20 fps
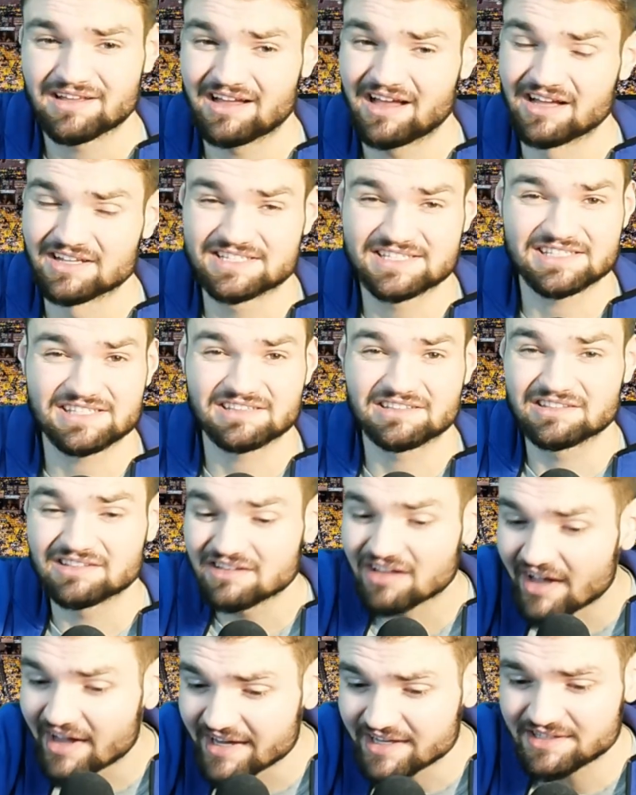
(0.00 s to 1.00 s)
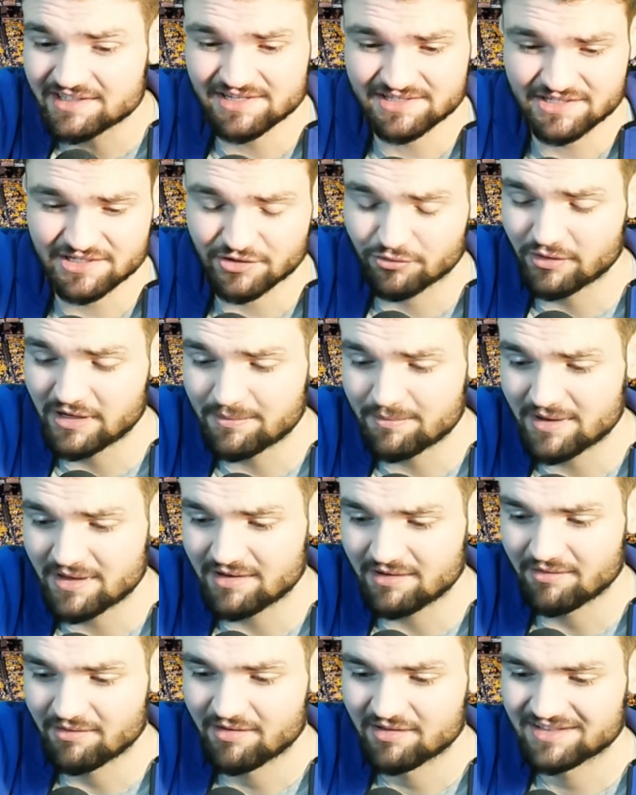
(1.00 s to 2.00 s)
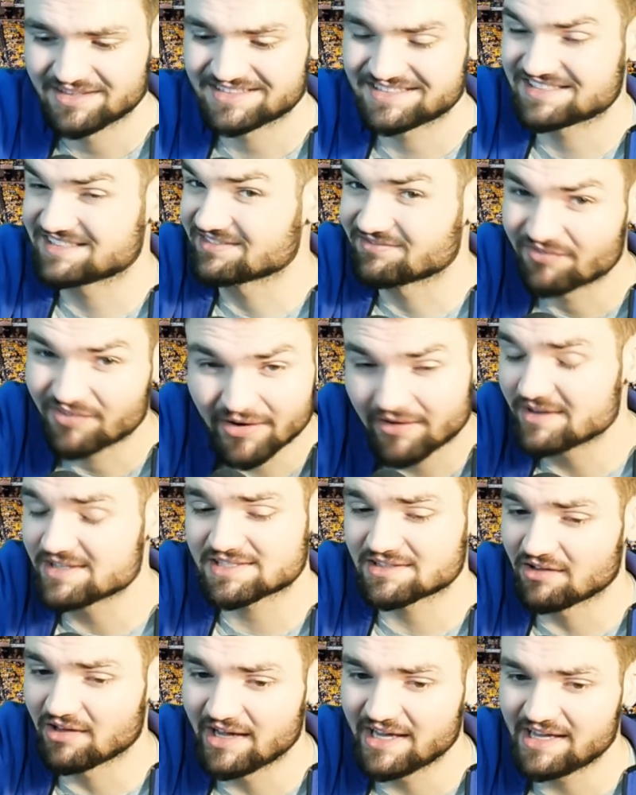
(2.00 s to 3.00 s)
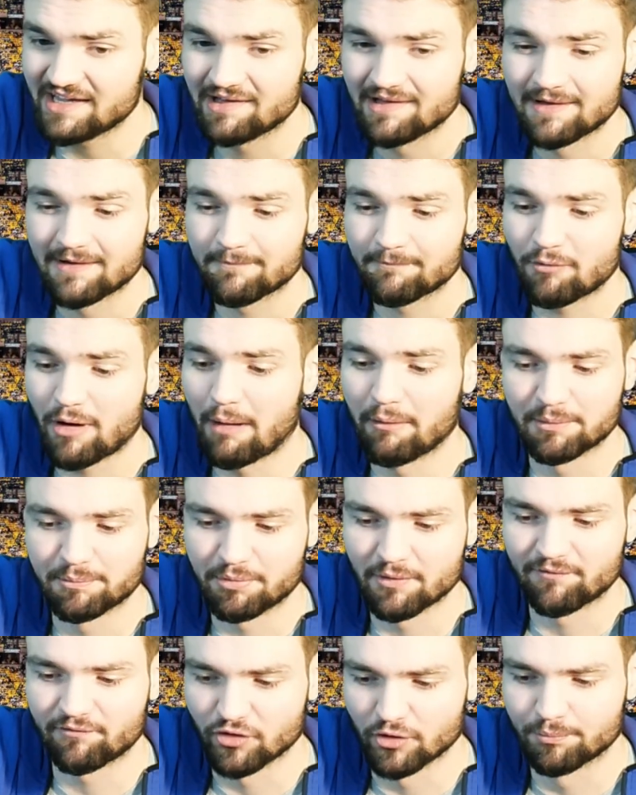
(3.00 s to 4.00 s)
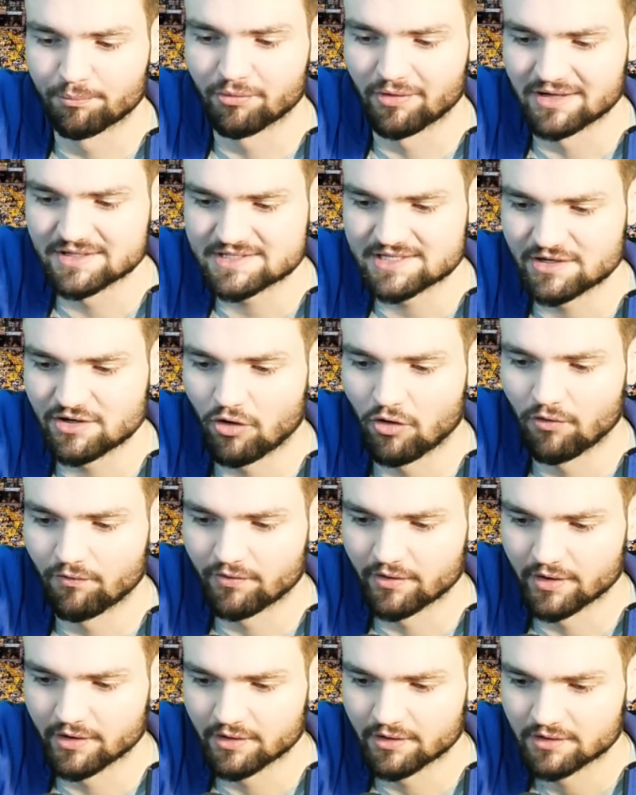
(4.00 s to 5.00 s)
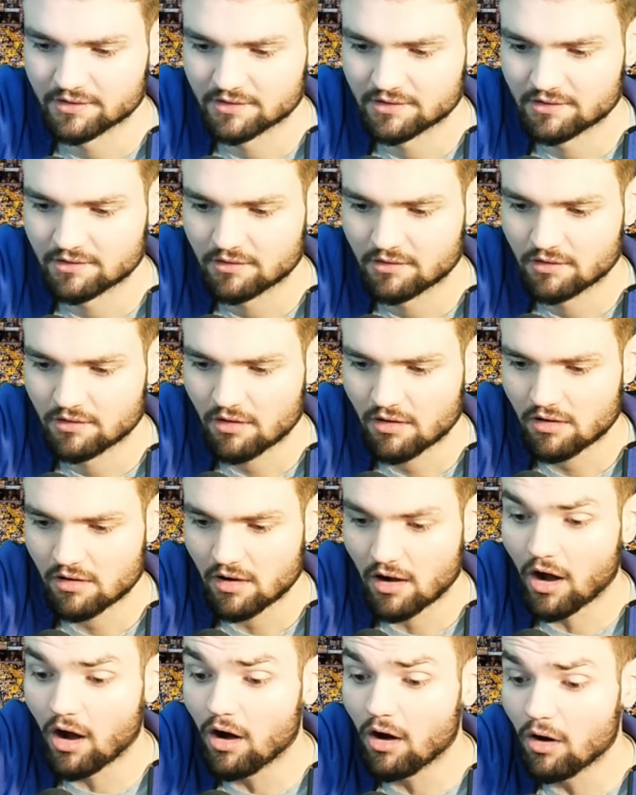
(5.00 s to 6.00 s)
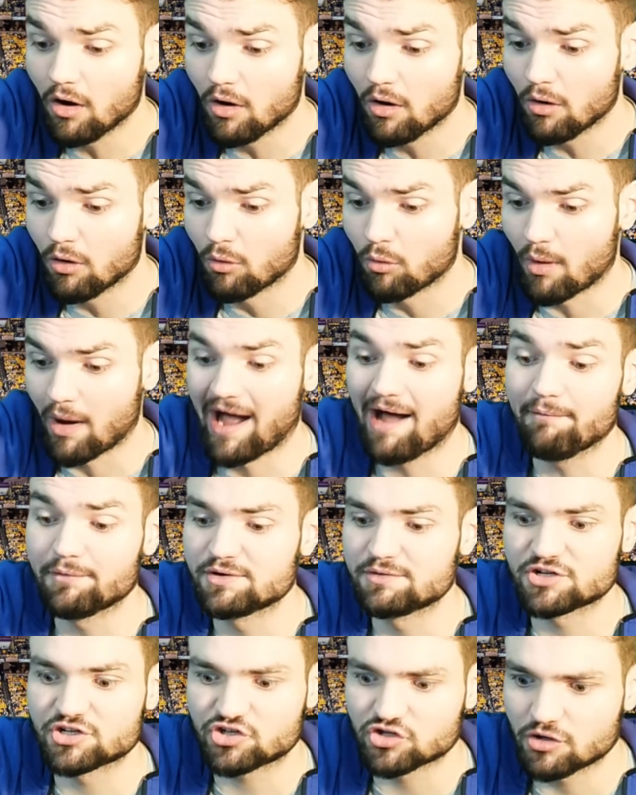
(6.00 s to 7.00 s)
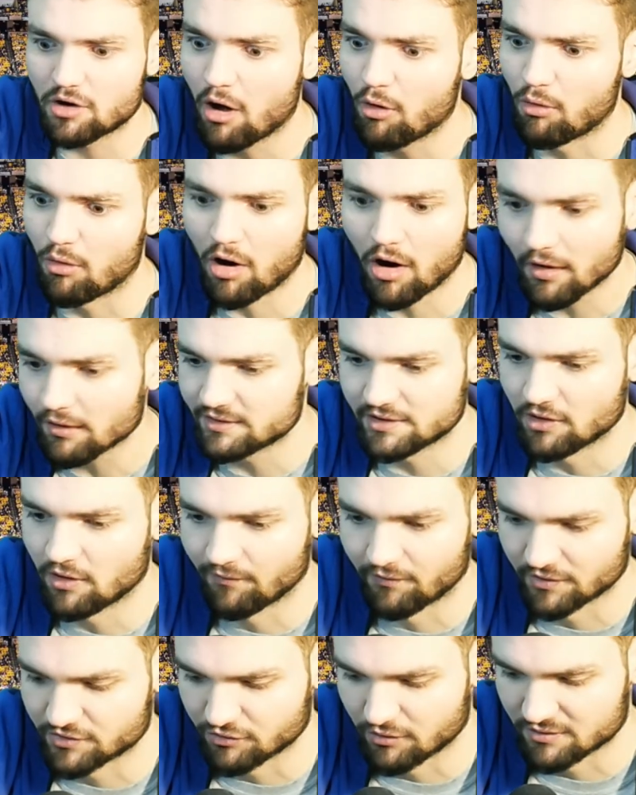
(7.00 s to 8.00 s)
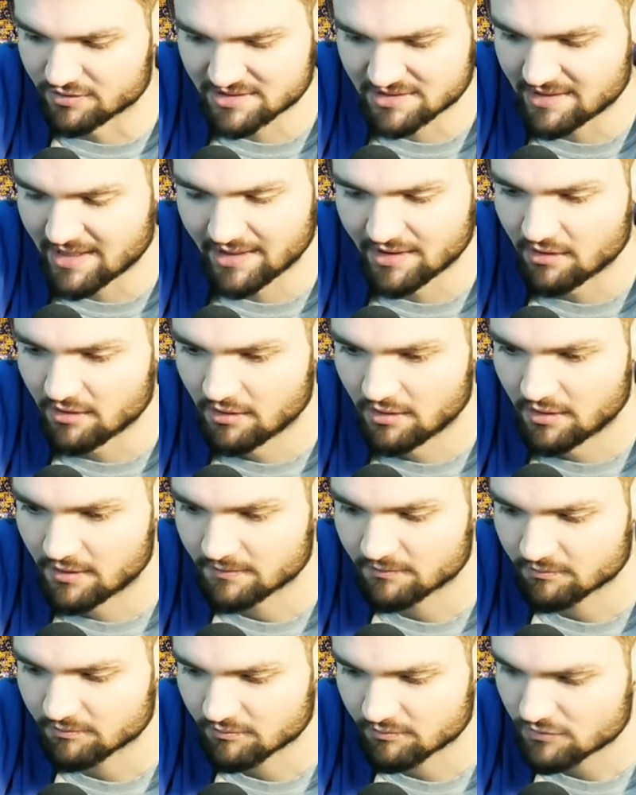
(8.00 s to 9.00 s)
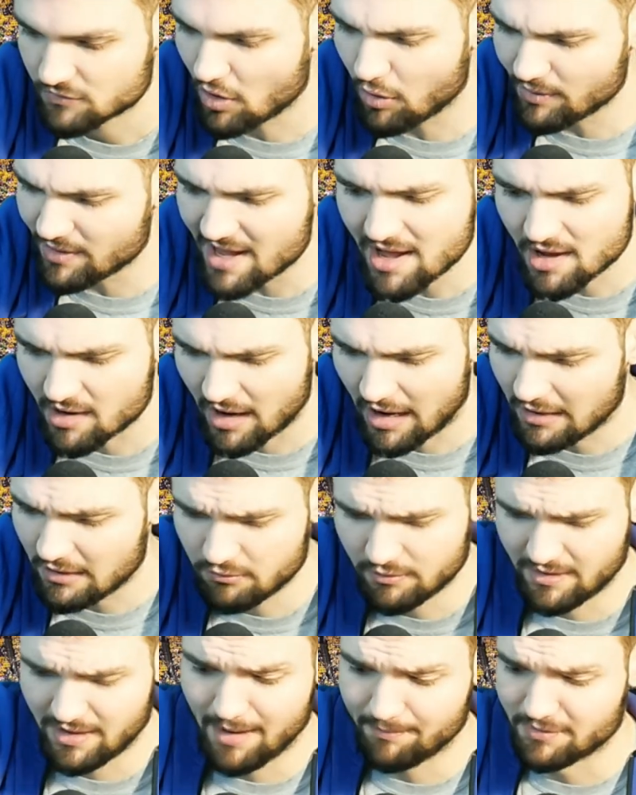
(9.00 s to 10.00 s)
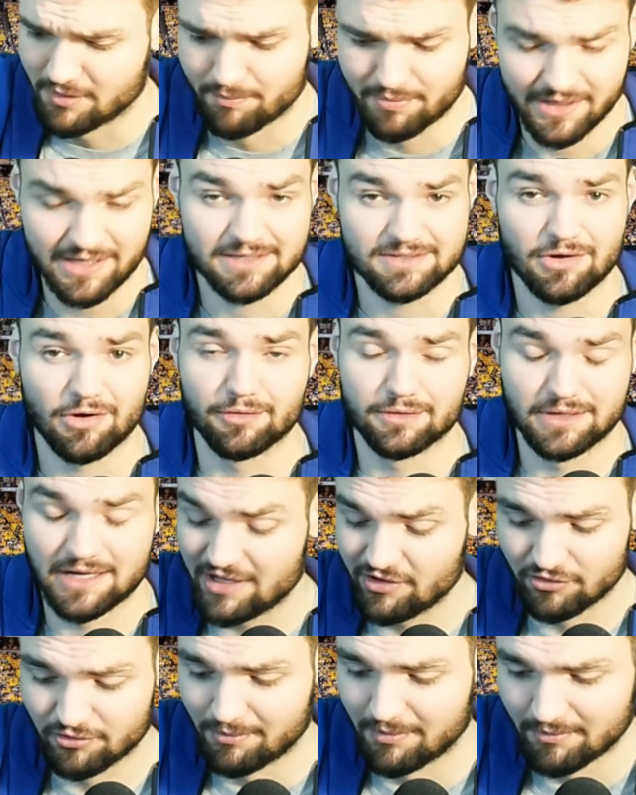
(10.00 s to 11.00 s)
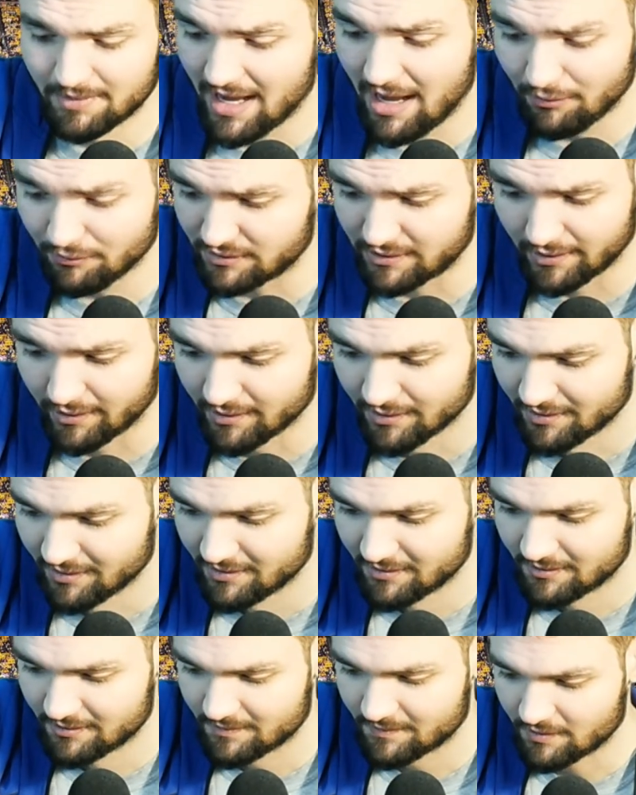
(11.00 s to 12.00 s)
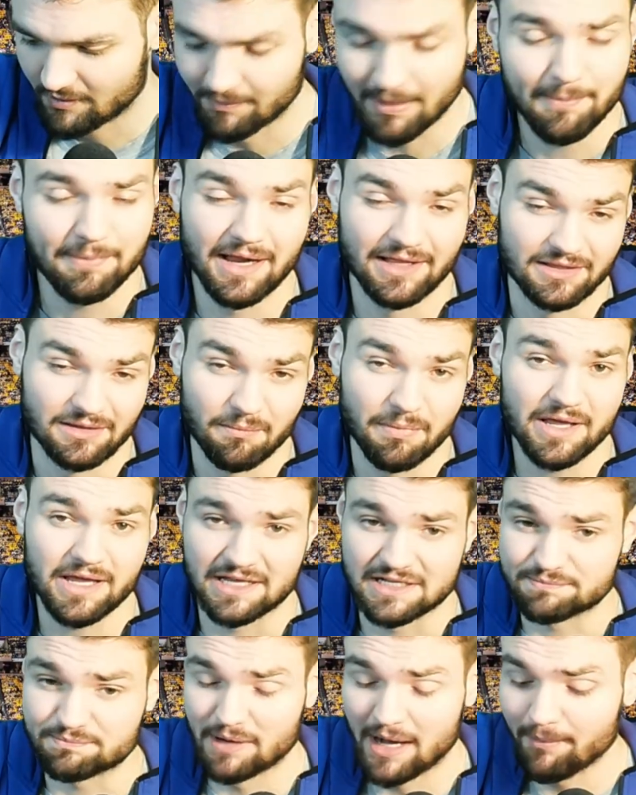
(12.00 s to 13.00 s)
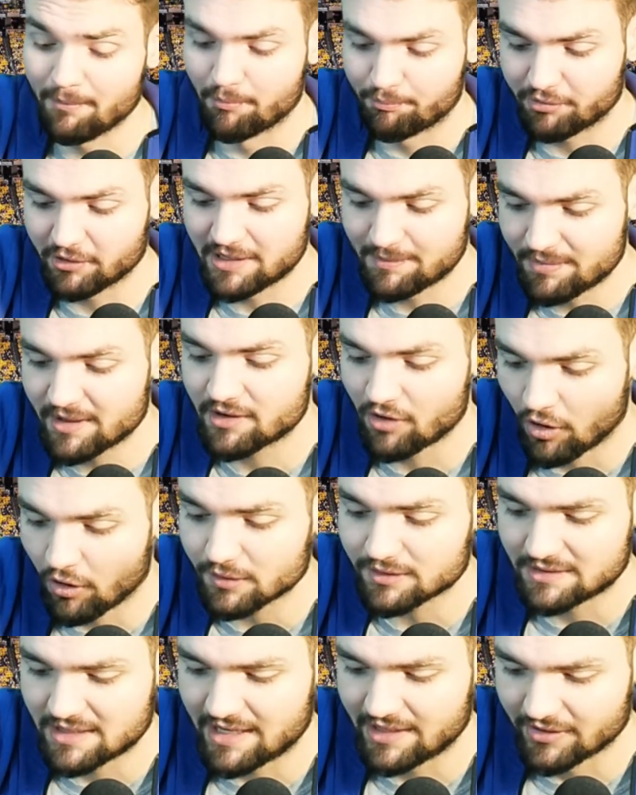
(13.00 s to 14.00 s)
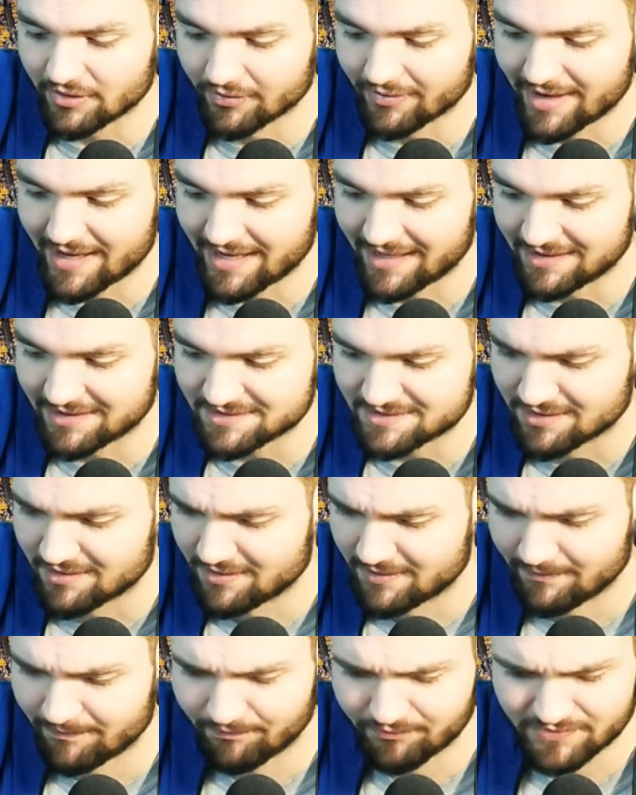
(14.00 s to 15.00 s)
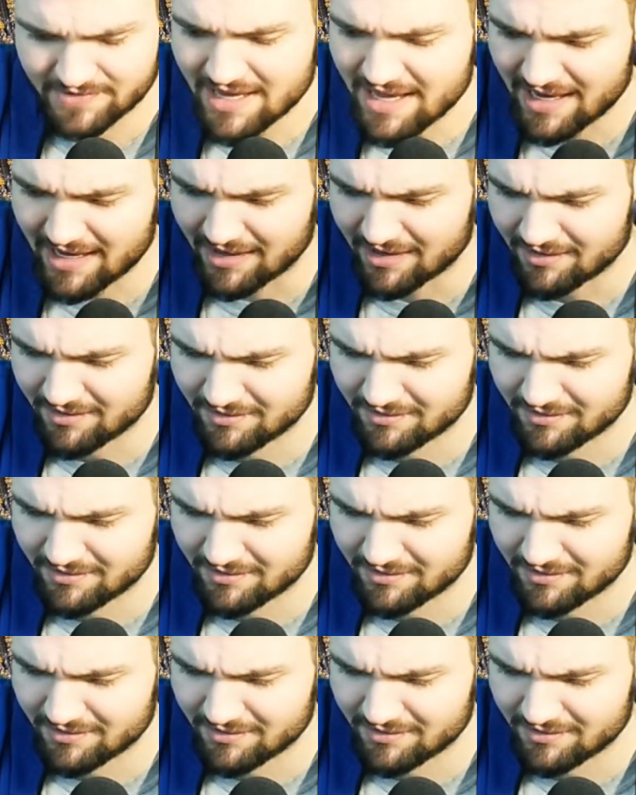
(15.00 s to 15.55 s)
a slight disagreement, very slight, where I would prefer Brunson over. Oh, I would just, oh, Harden over DeRozan then. Oh, yeah, I'm the biggest Harden hater out there. Or maybe not the biggest, but I'm a pretty big Harden hater. And, yeah,